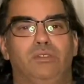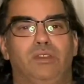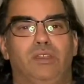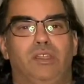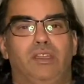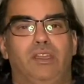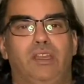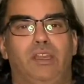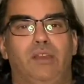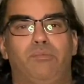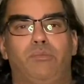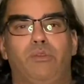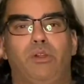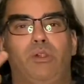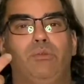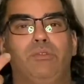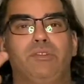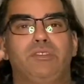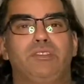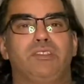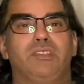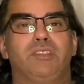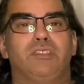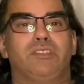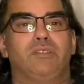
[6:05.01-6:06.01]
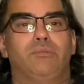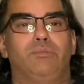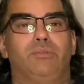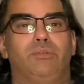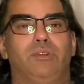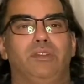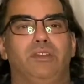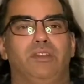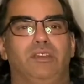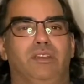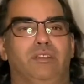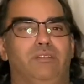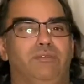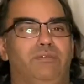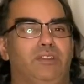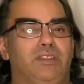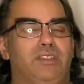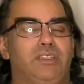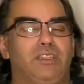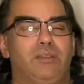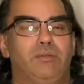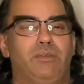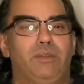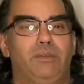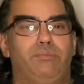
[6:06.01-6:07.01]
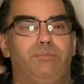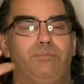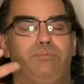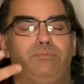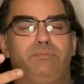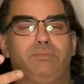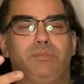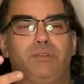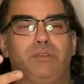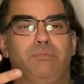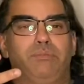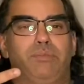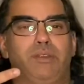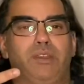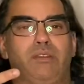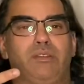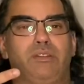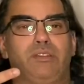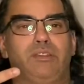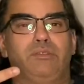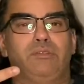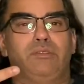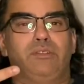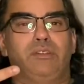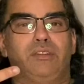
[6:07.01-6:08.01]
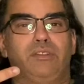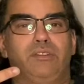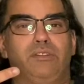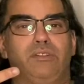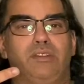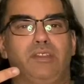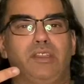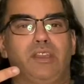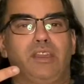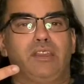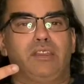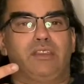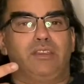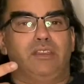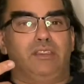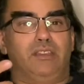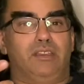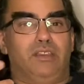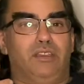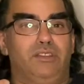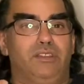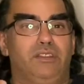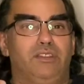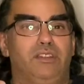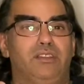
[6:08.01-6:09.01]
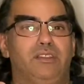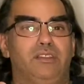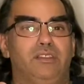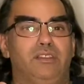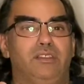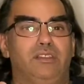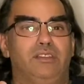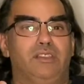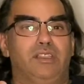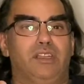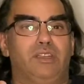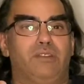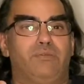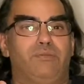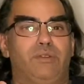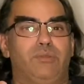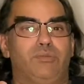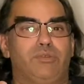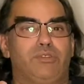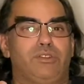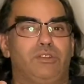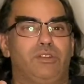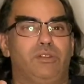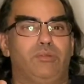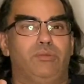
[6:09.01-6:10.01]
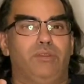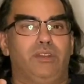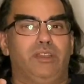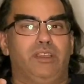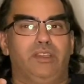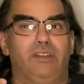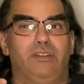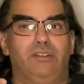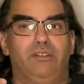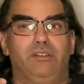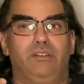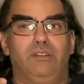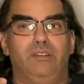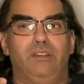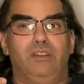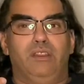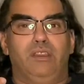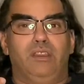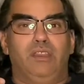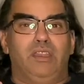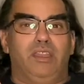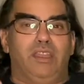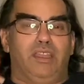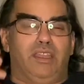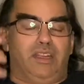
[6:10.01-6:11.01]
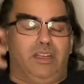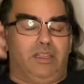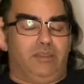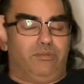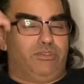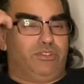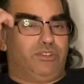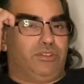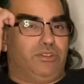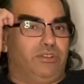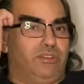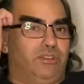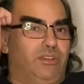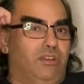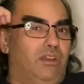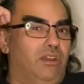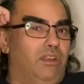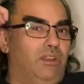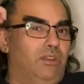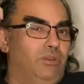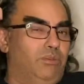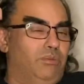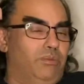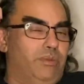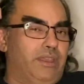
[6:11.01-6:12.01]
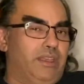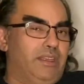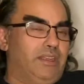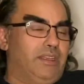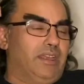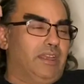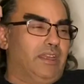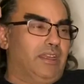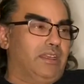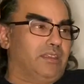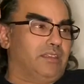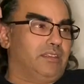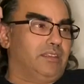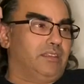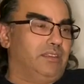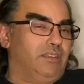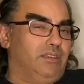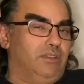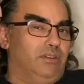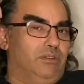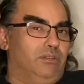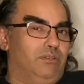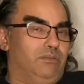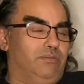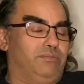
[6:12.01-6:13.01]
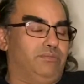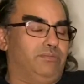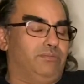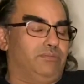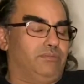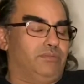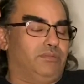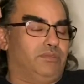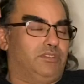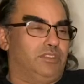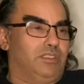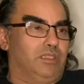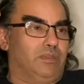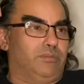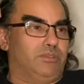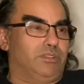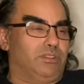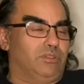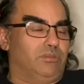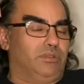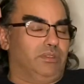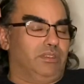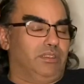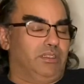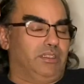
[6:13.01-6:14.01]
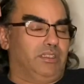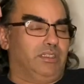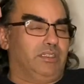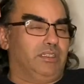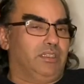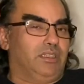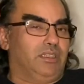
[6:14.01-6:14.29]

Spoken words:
I'm always disappointed every time I compare it to another DAC, other than the Denafrips Terminator, and I'm sure the Hollow May DAC, subsequently.